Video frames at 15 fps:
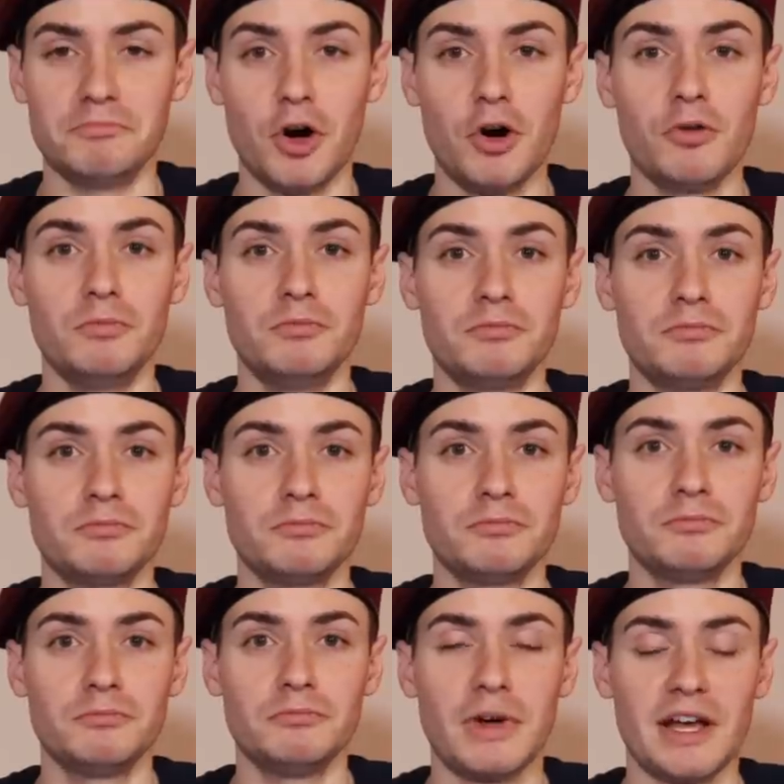oh,
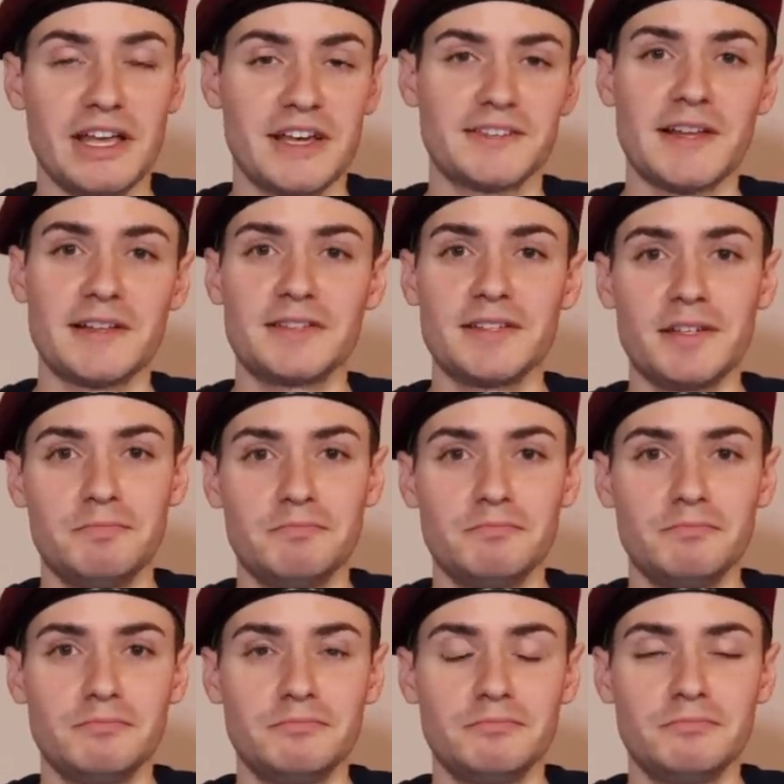I guess that's it.
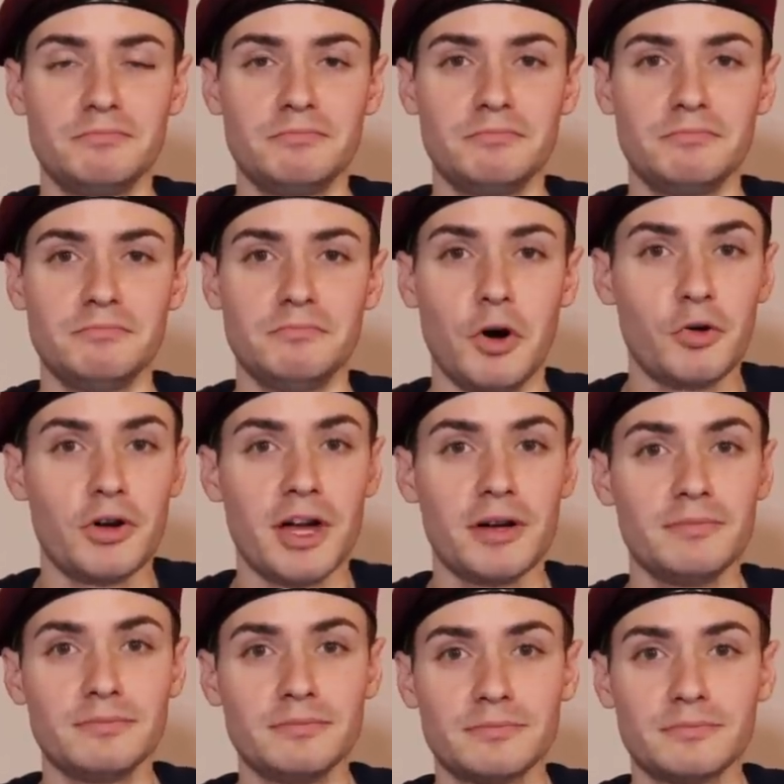Okay.